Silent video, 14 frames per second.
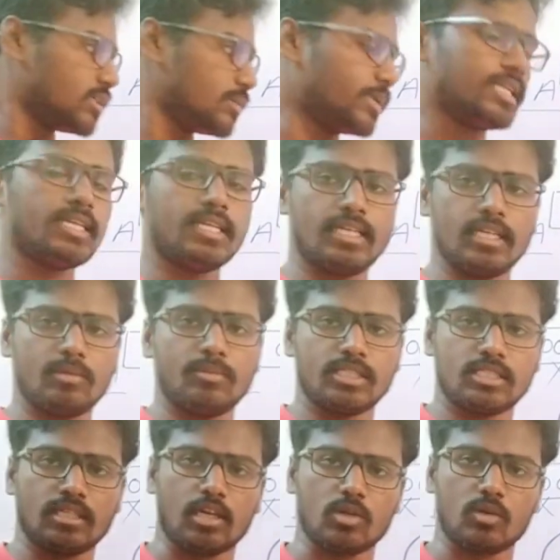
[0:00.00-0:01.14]
But in
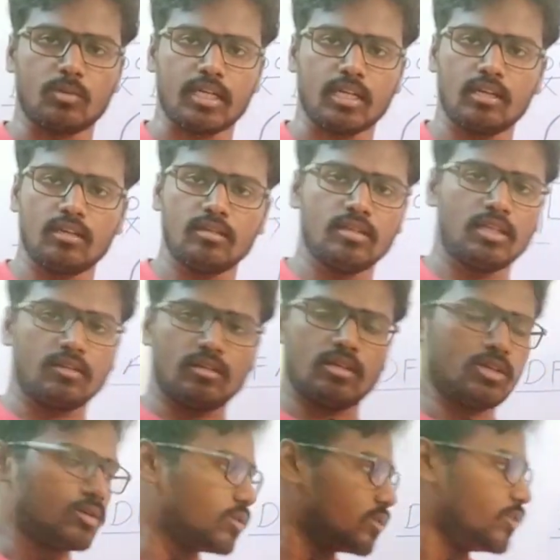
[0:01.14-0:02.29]
deterministic automata,
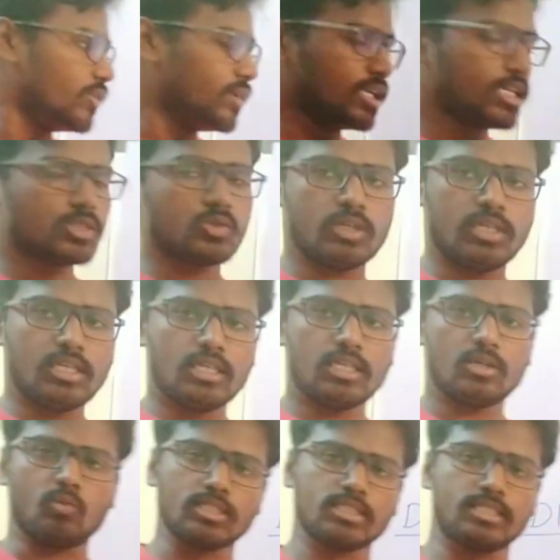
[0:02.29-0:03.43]
we will reach only
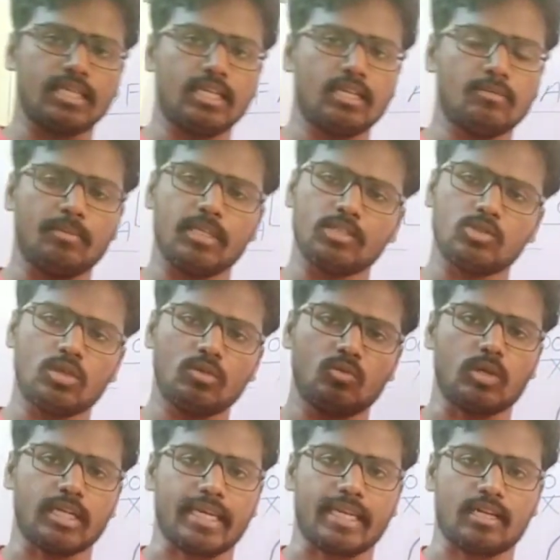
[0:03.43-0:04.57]
one state based on
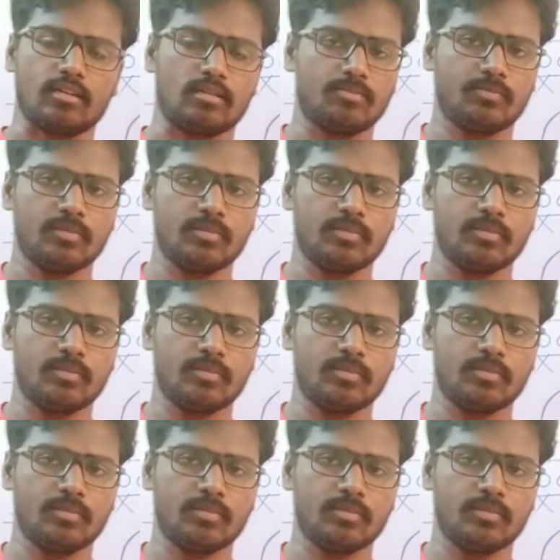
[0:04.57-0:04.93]
one character.